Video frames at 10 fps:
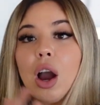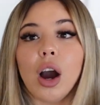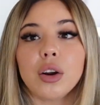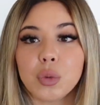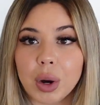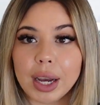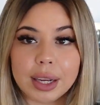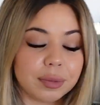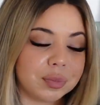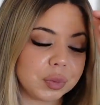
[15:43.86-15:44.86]
On
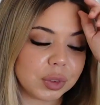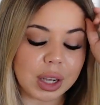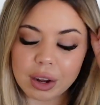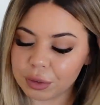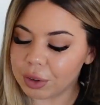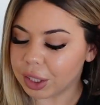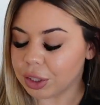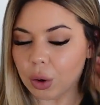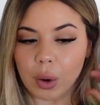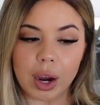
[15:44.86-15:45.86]
what? I don't fucking
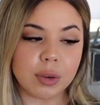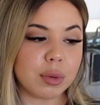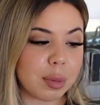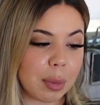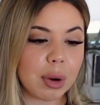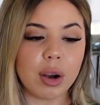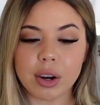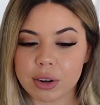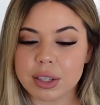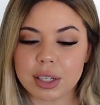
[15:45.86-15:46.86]
know. I remember
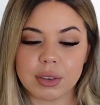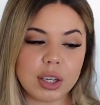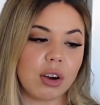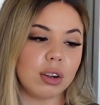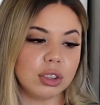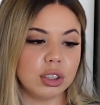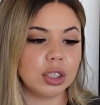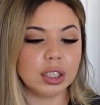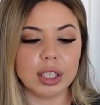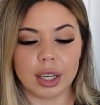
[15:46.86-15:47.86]
$170
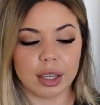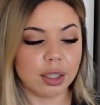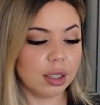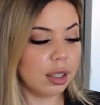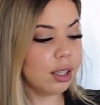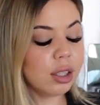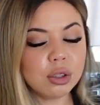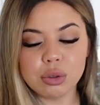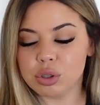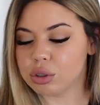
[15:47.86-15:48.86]
used to get
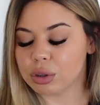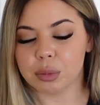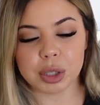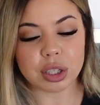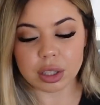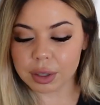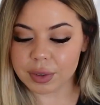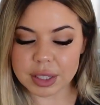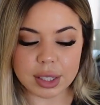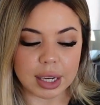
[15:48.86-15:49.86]
you so much stuff.
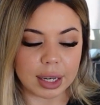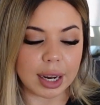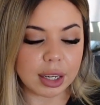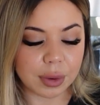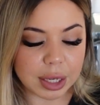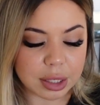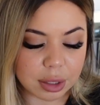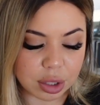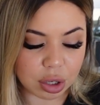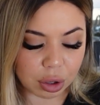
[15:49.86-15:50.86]
It's insane. Anyways,
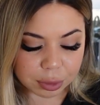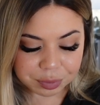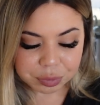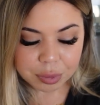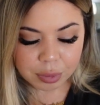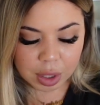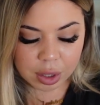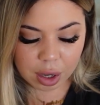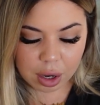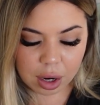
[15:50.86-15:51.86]
so
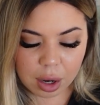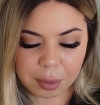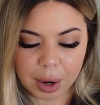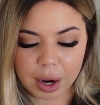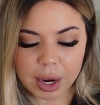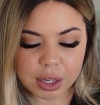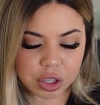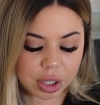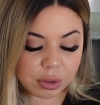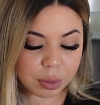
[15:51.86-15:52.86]
I
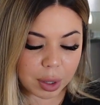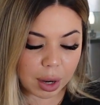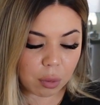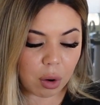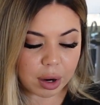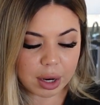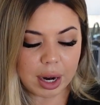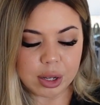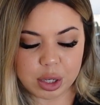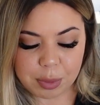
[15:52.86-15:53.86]
achieved what I wanted
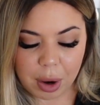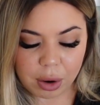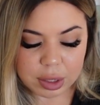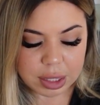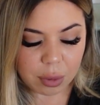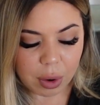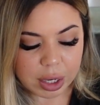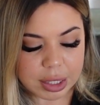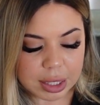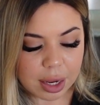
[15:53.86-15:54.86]
at Sprouts. I
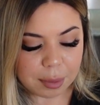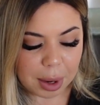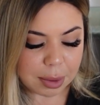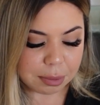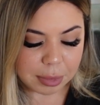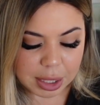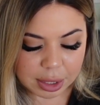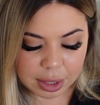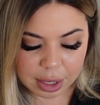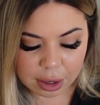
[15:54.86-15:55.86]
wanted to get my
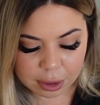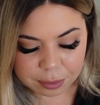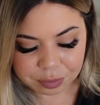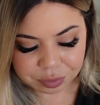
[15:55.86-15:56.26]
meat there.